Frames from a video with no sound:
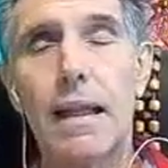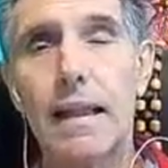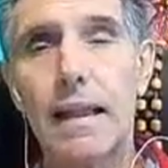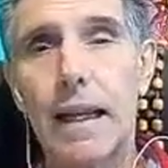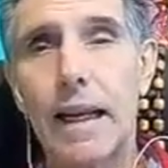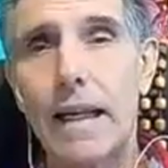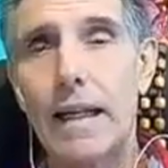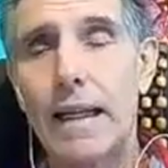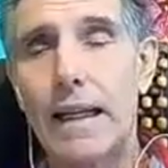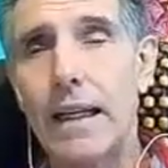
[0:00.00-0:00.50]

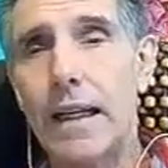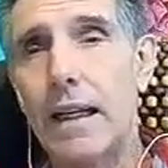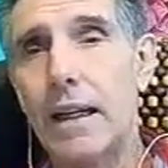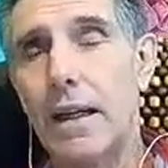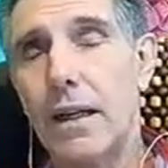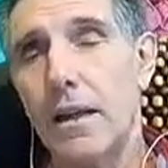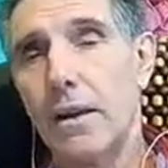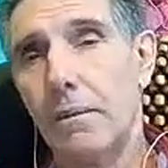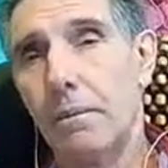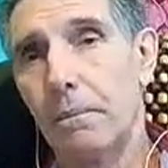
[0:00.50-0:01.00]
they
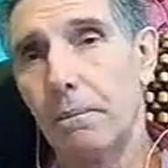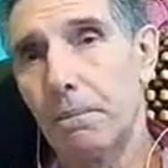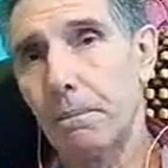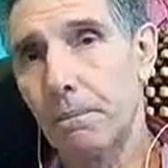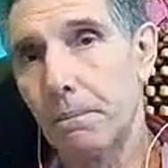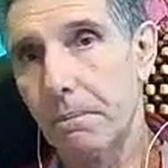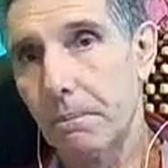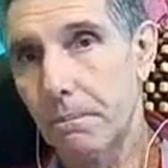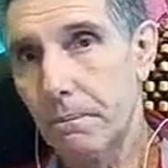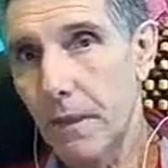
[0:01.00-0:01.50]
need
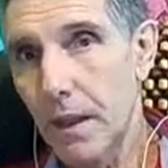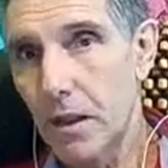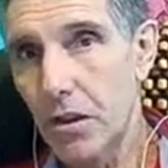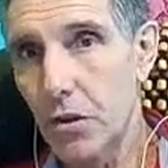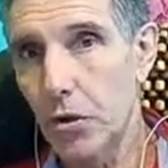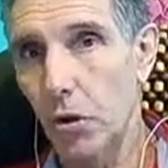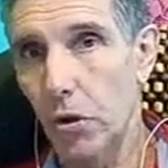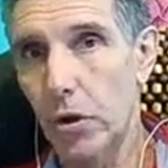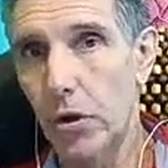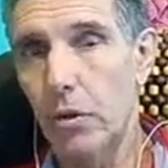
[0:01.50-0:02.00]

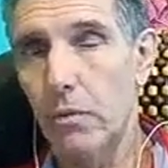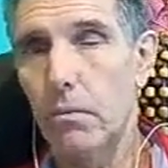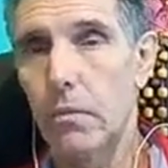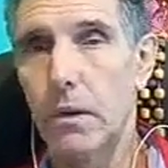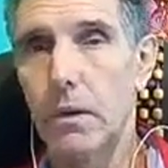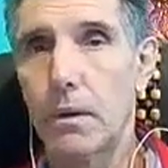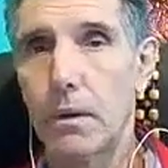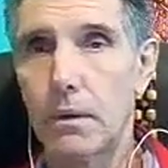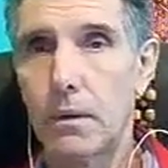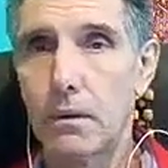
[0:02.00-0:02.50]
sodium,
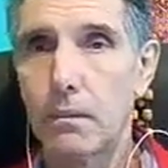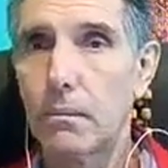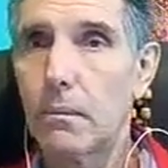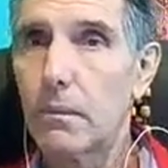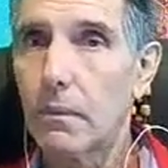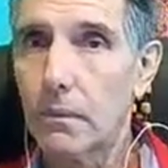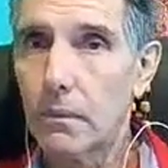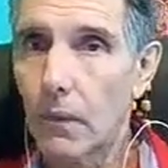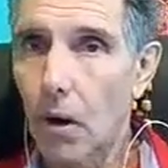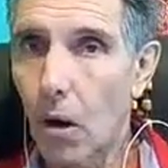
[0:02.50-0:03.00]

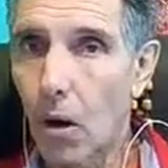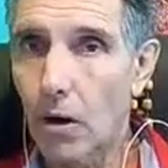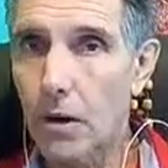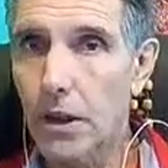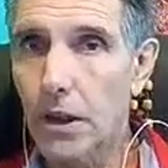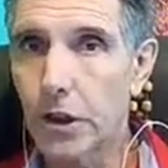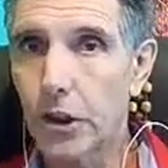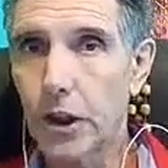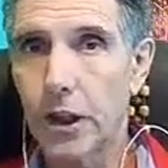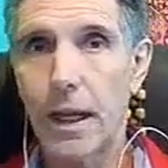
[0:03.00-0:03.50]

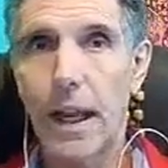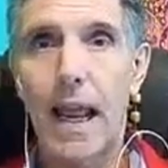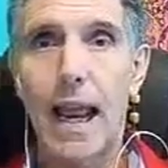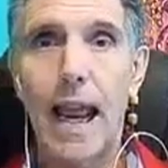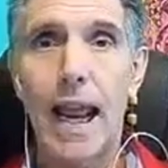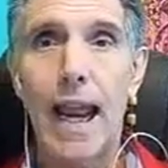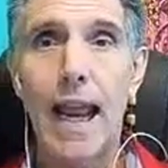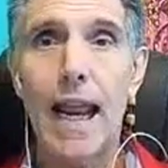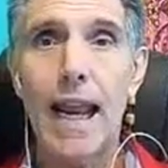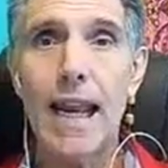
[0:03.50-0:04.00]
oxygen,
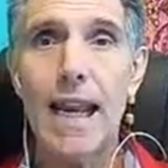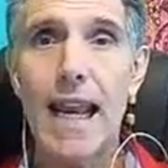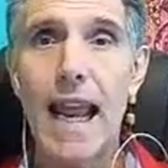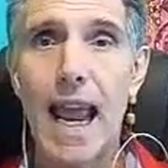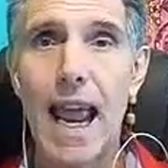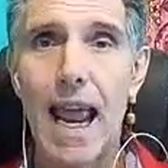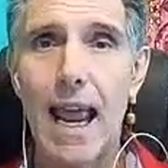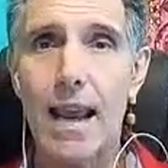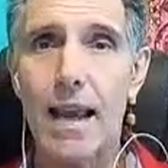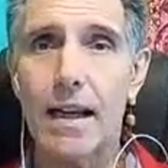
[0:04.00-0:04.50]
and
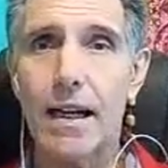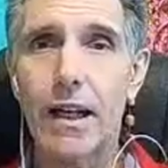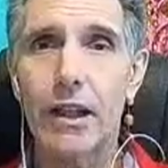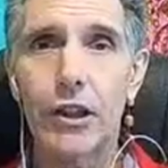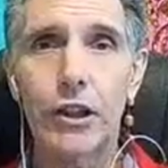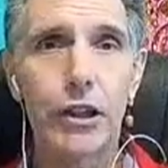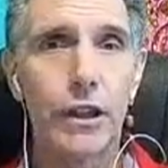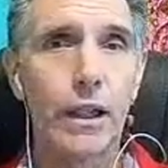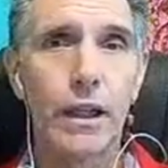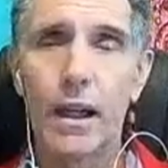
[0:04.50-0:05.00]

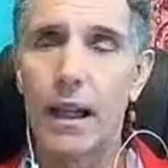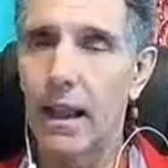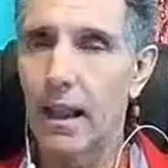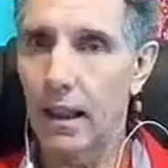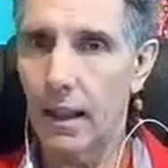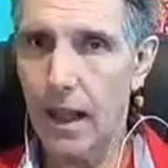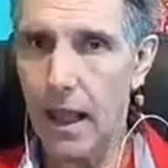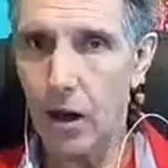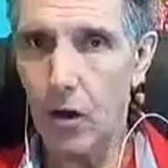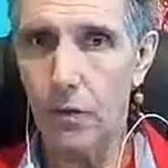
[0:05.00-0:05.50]
energy, a
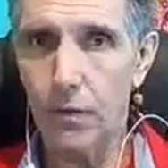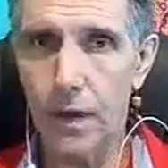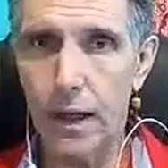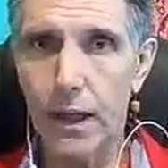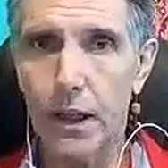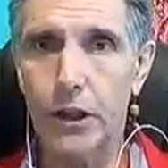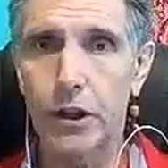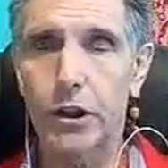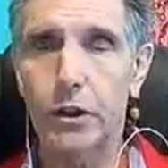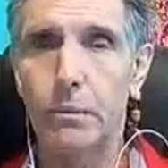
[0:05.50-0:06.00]
lot of
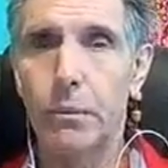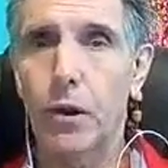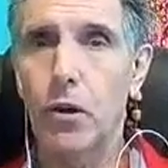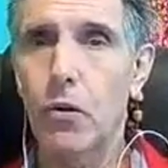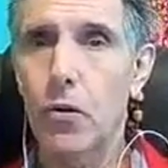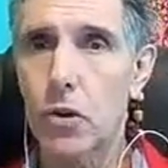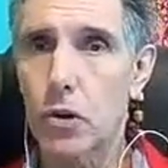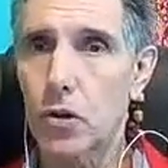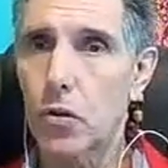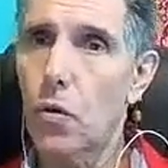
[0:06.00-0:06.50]
energy,
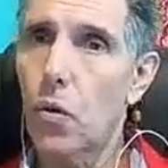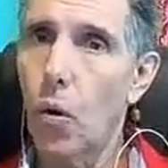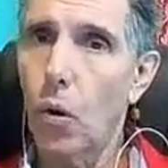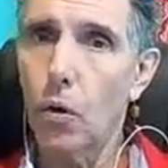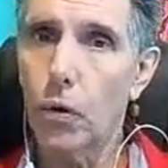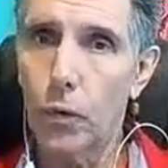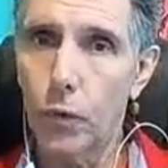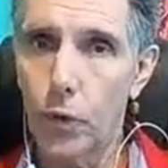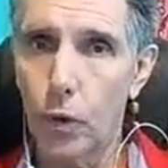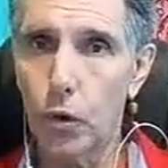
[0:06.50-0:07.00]
because
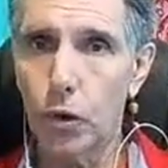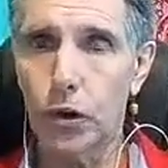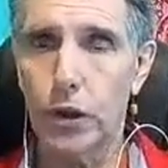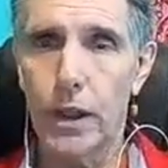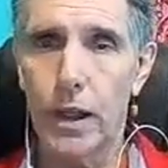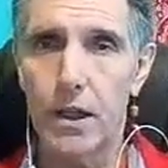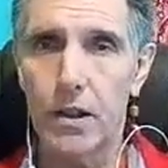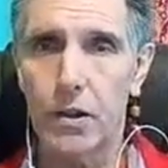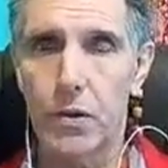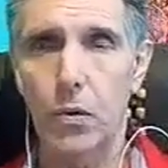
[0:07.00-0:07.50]
cold
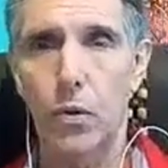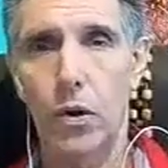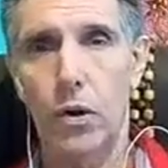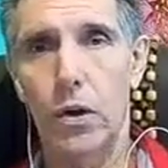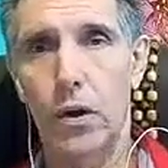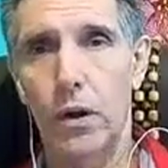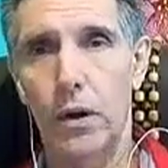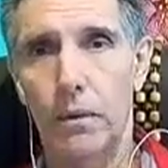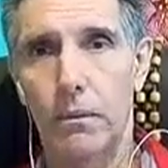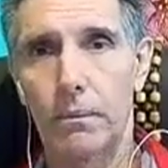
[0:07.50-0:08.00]
fusion has to
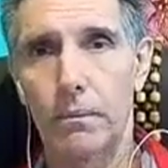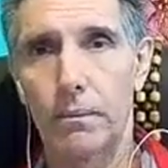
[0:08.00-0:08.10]
occur.